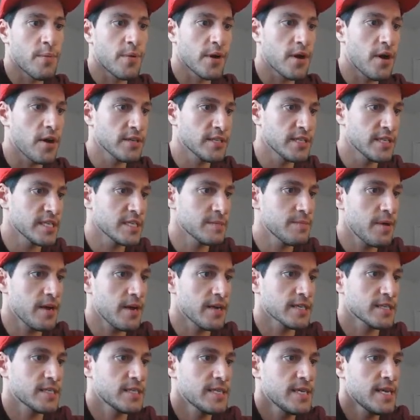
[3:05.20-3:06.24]
cards in this
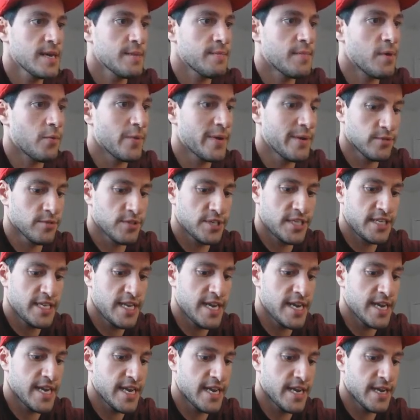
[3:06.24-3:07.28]
box, but we will
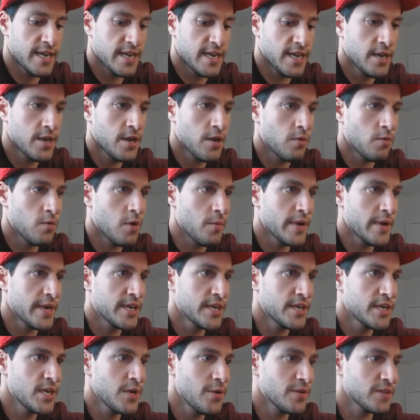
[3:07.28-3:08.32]
see what we
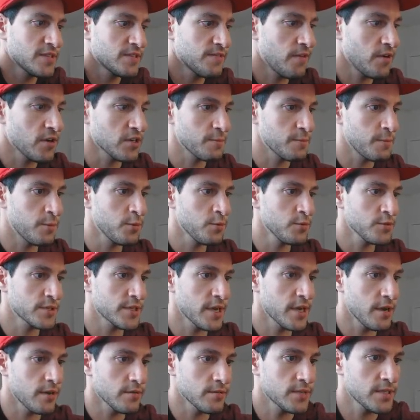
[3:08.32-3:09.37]
can do as far as pulls
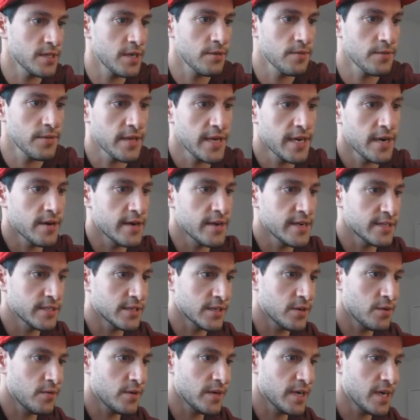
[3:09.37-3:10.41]
go. So here is the
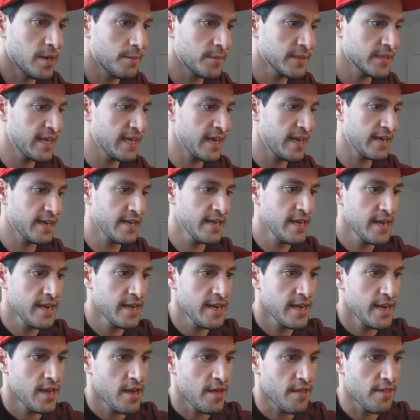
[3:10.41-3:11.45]
coin. I'll put that
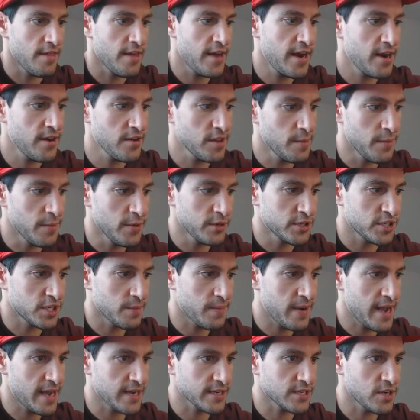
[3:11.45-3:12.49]
there. The booster
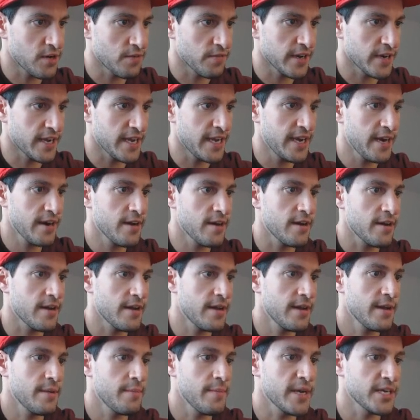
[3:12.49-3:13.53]
packs over here.
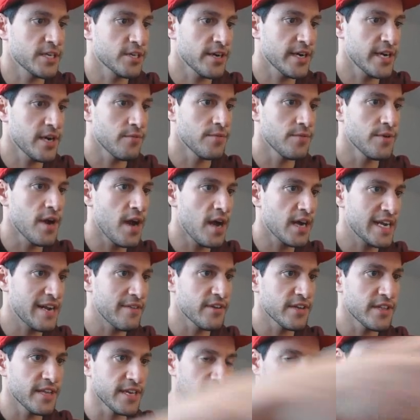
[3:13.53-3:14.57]
Make sure I don't knock
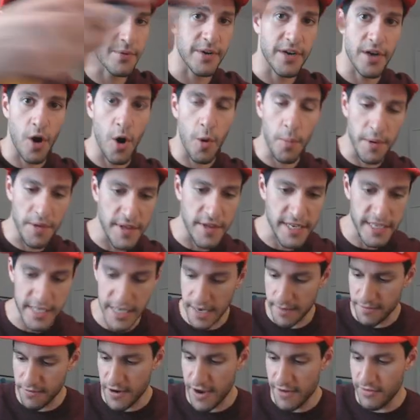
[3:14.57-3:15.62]
everything, because I want to open this
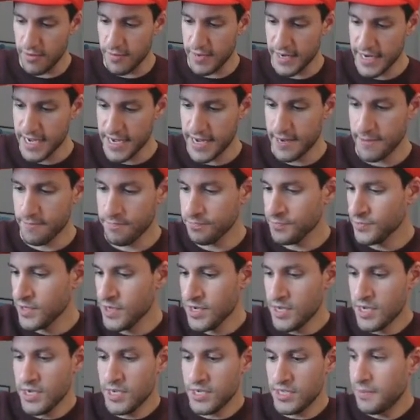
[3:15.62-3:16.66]
up for everybody.
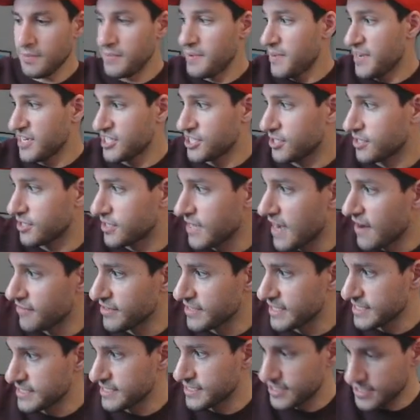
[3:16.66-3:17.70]
So let me make sure
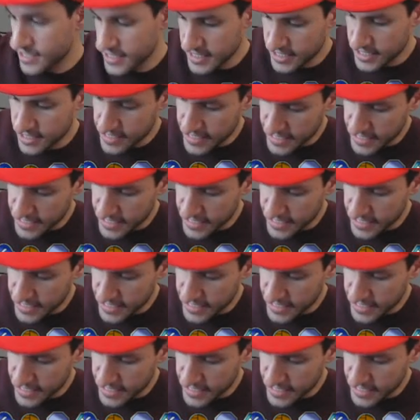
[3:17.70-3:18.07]
everything's good so you